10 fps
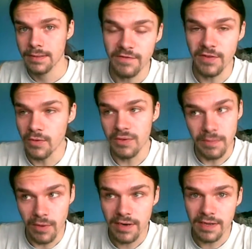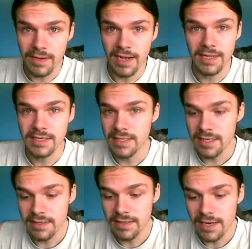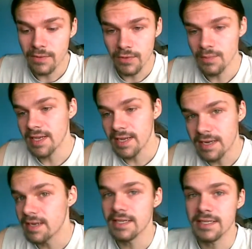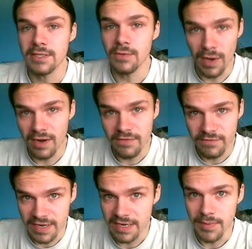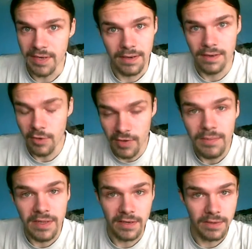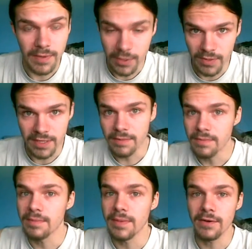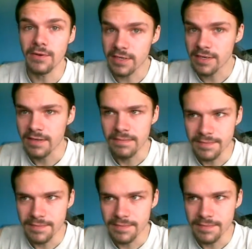If it would be more gods, then there would be at least one fundamental agreement between them about